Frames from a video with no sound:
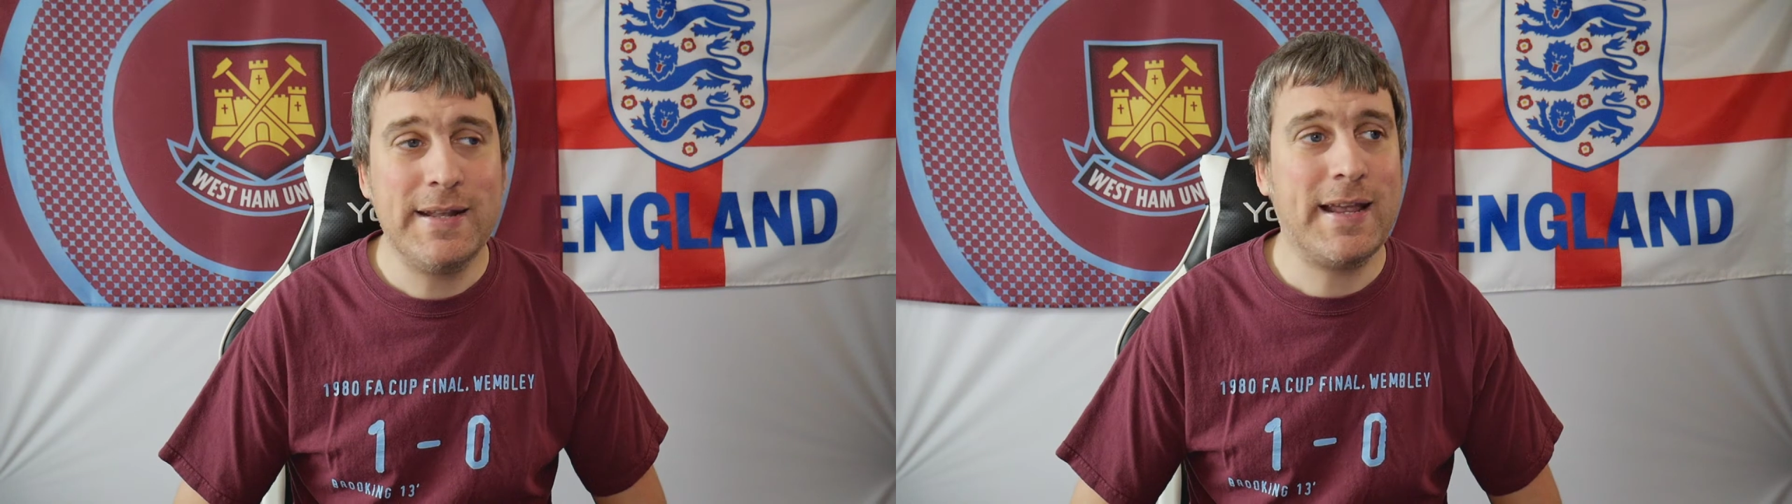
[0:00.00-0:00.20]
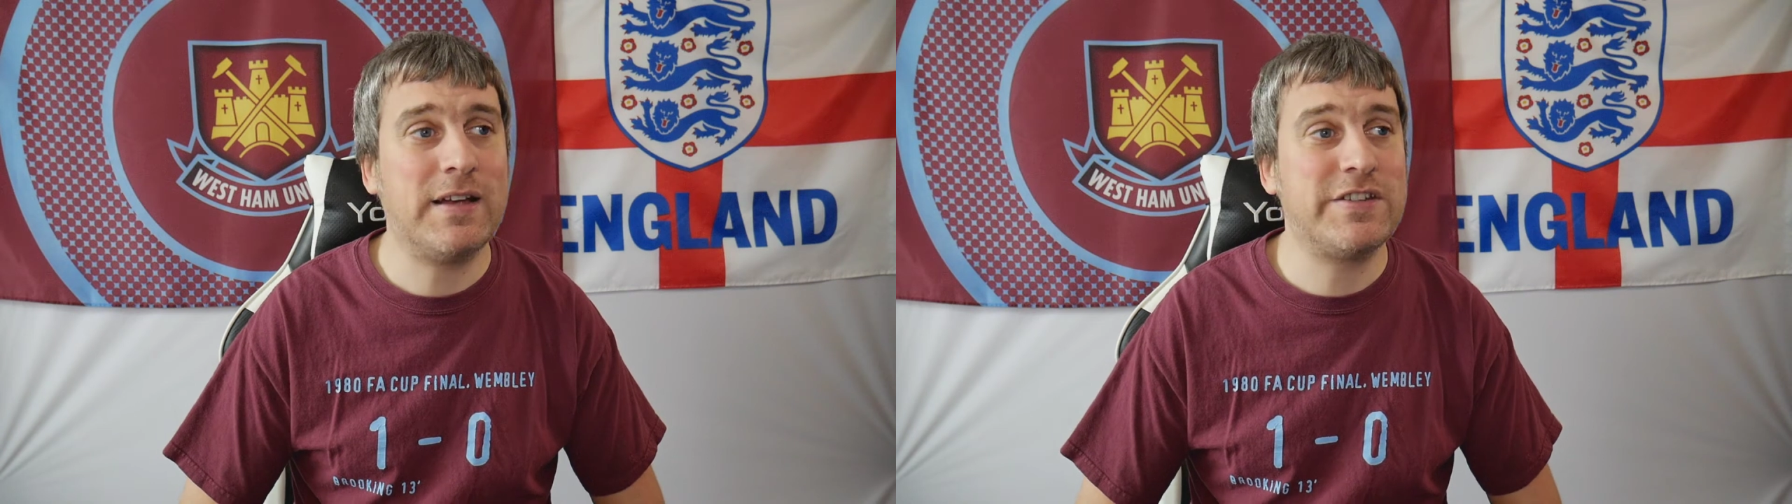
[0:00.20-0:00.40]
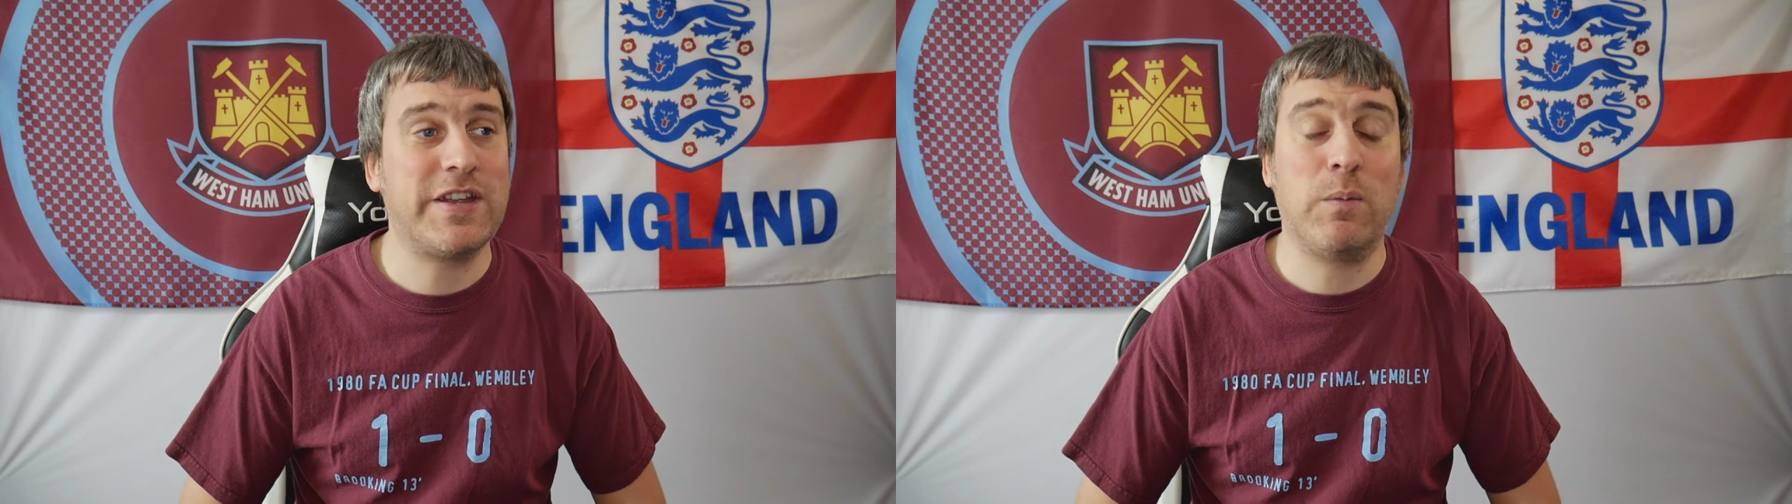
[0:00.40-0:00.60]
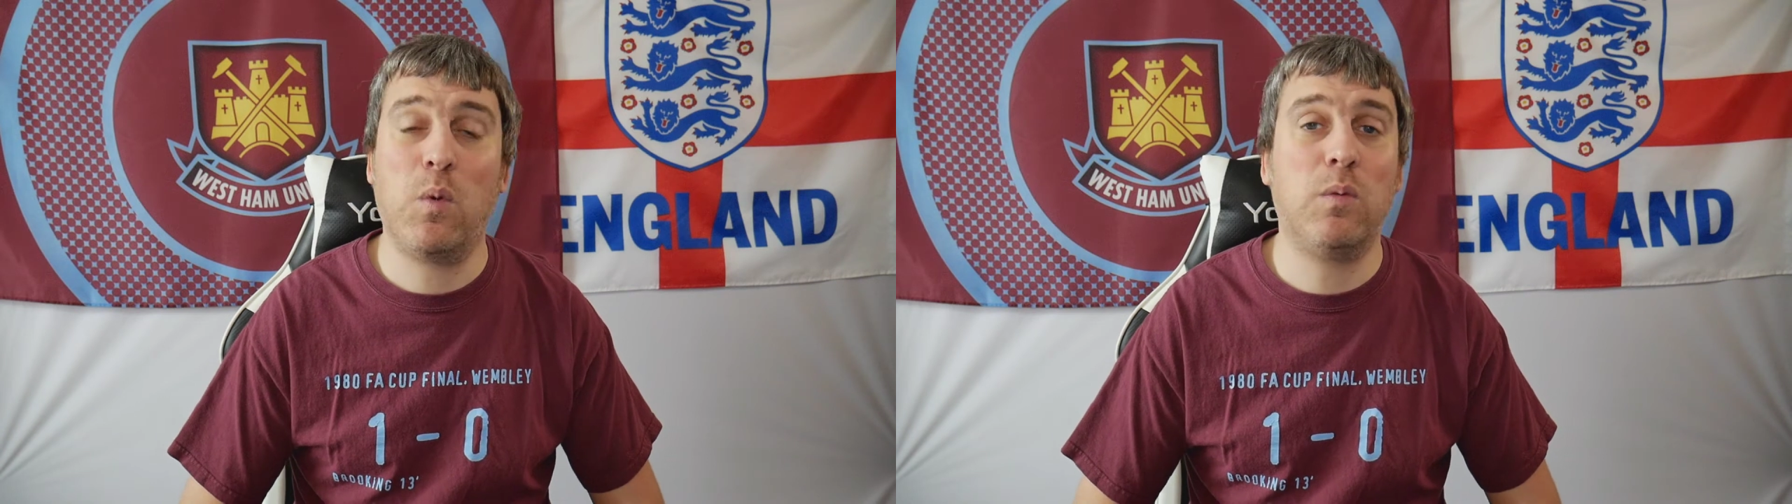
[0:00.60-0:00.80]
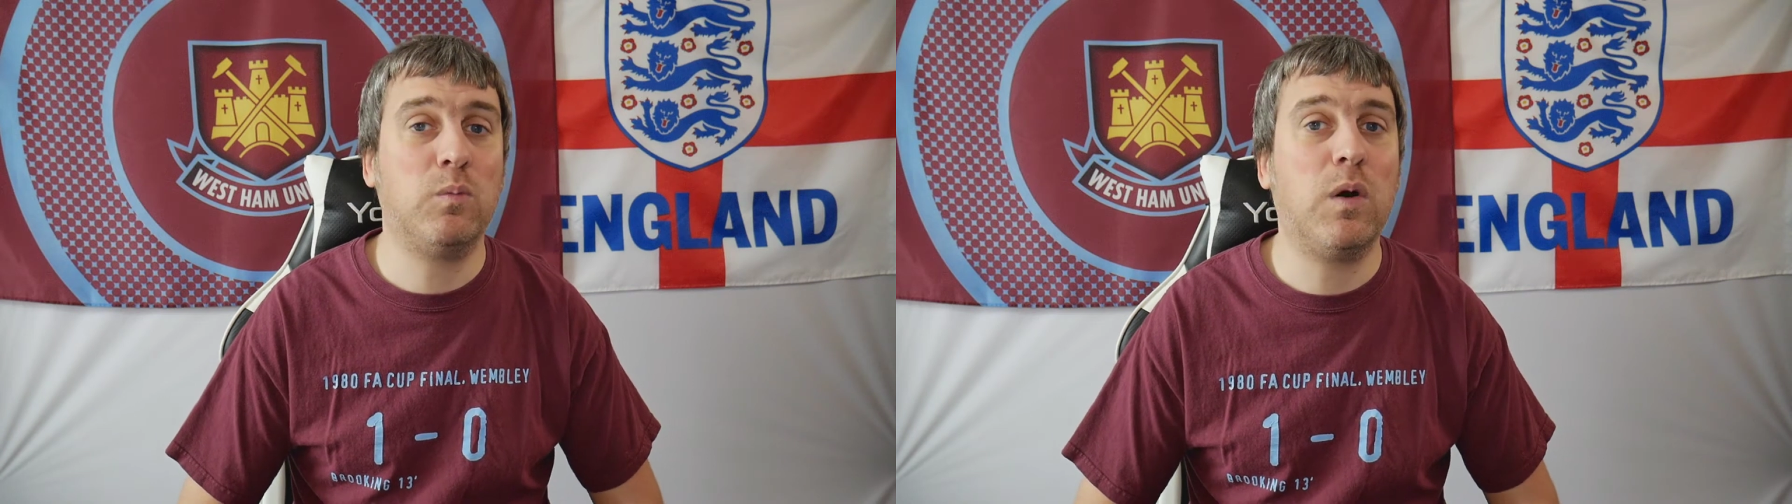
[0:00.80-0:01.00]
Now, as I say,
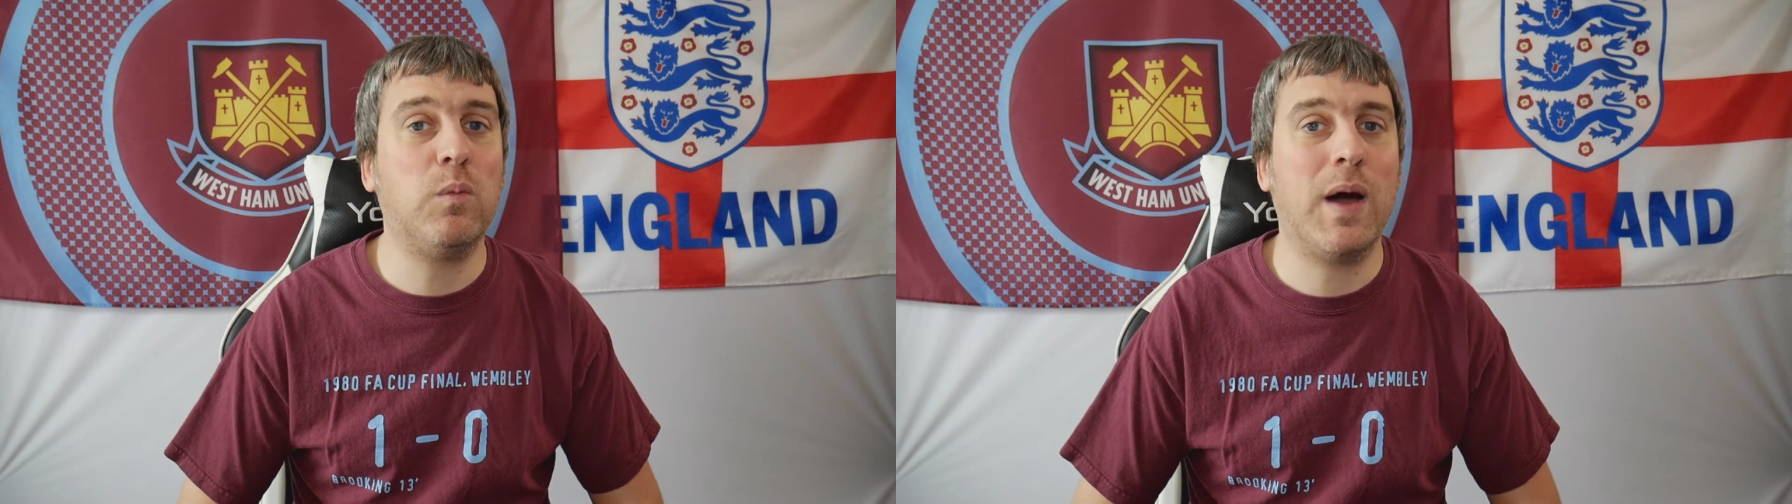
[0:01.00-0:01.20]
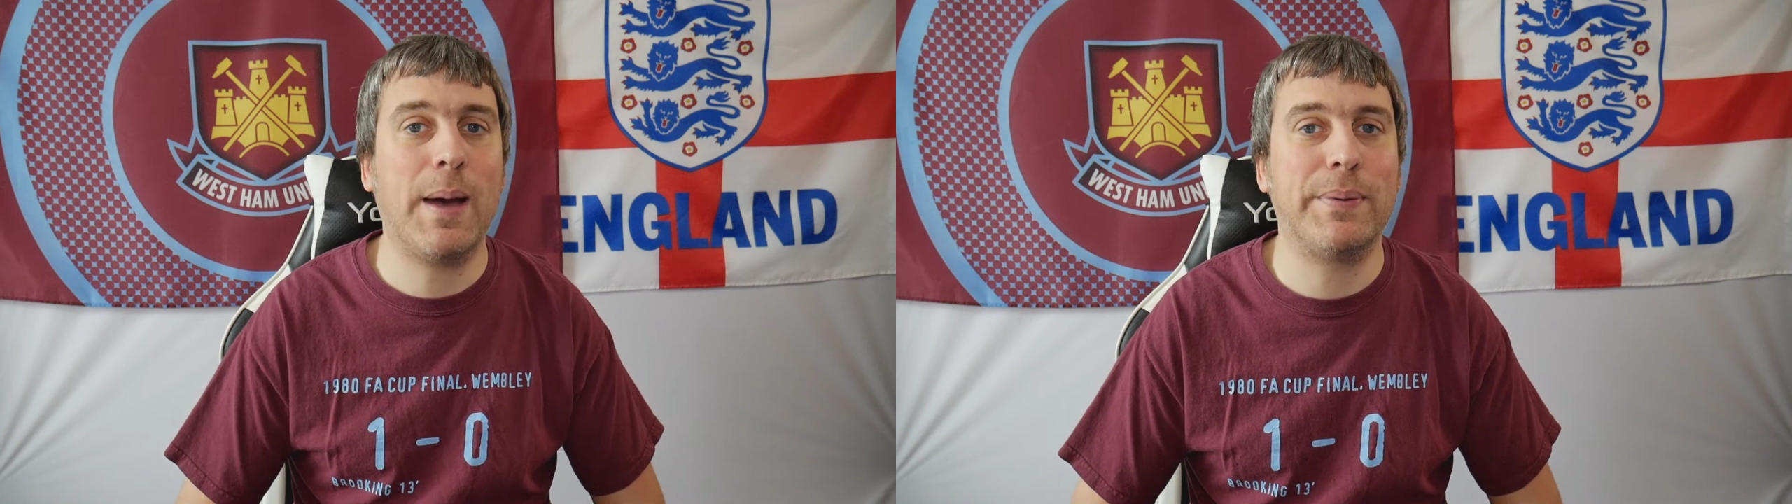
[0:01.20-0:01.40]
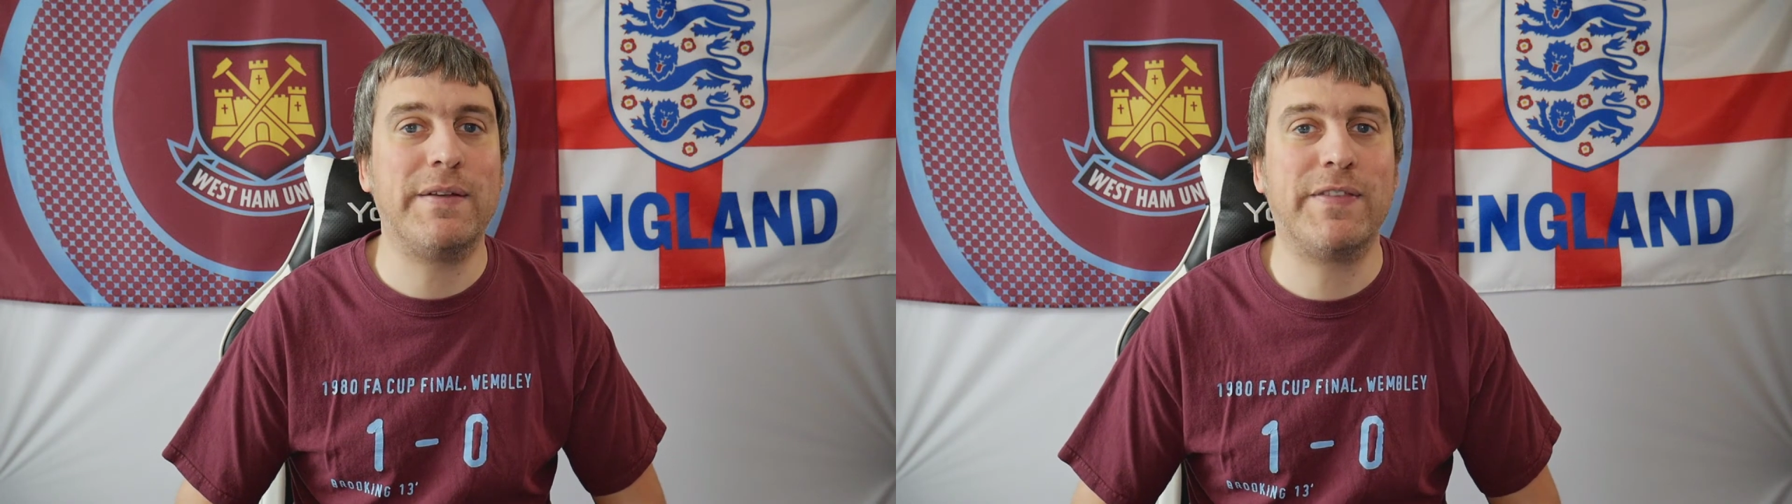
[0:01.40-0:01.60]
what what will happen if